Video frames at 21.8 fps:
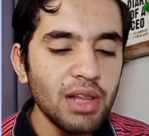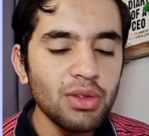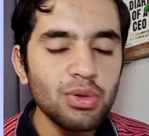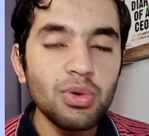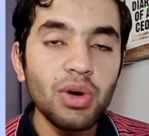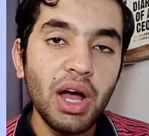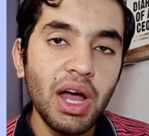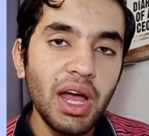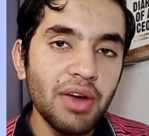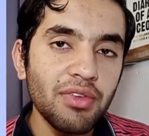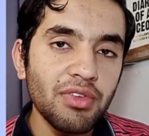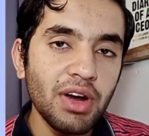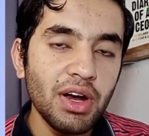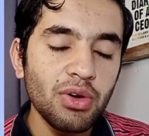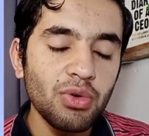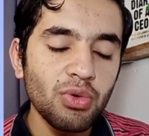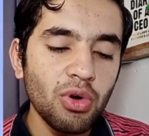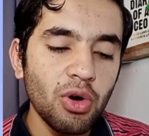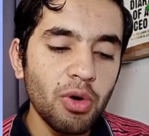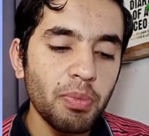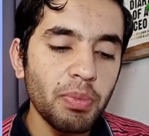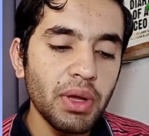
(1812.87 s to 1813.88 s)
although I have
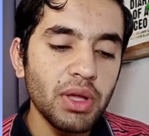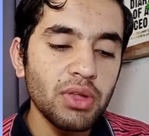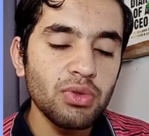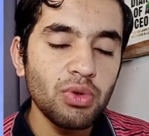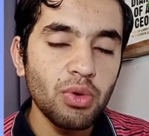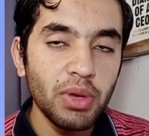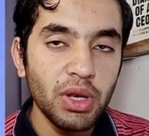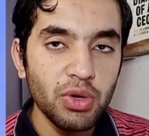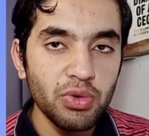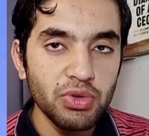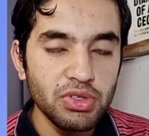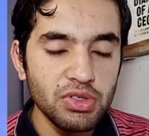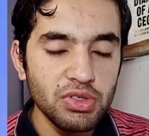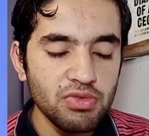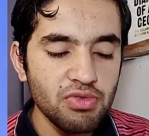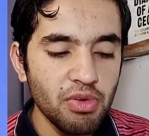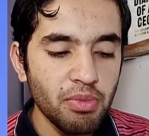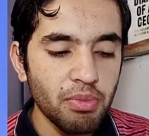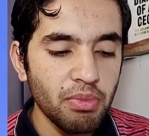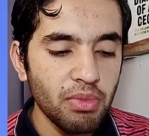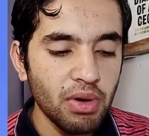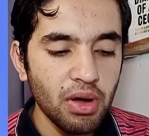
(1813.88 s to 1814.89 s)
tried to not pick so many
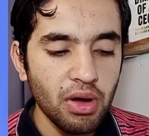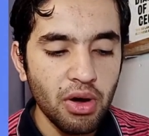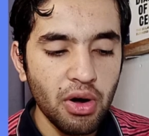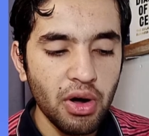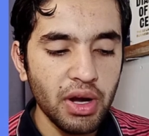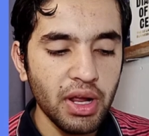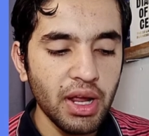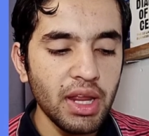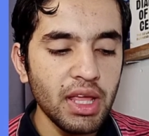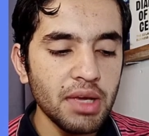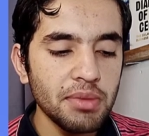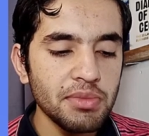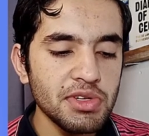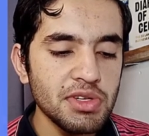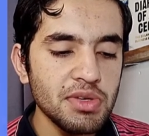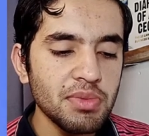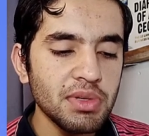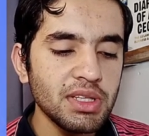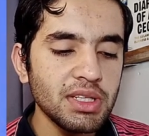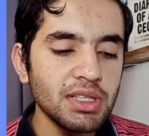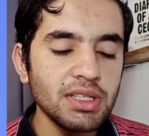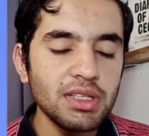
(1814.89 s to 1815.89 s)
questions from organic
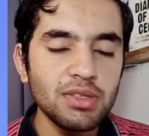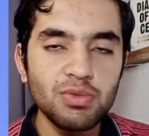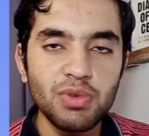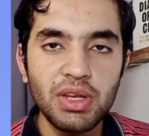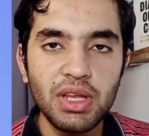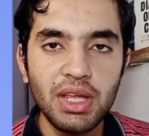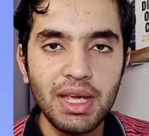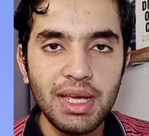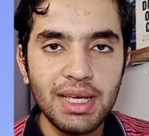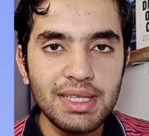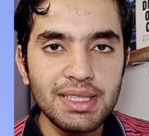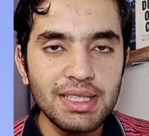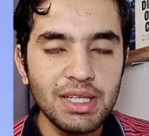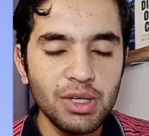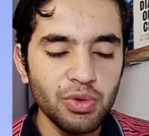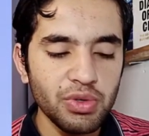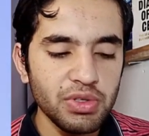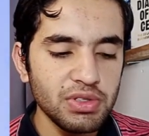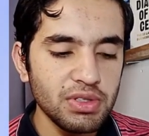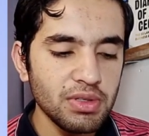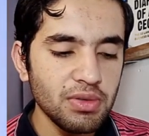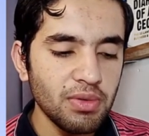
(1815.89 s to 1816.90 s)
chemistry, but this is very
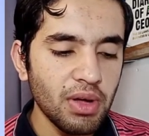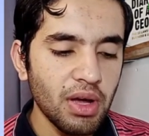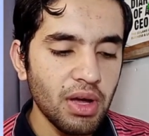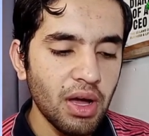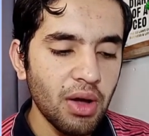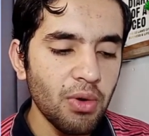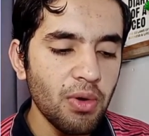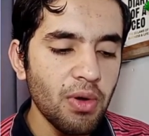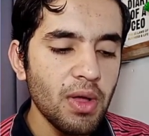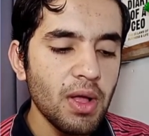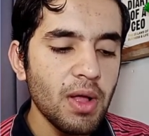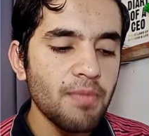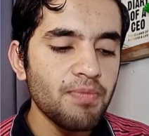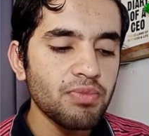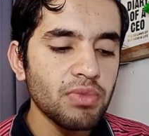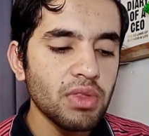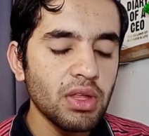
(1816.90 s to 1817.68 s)
easy question. How?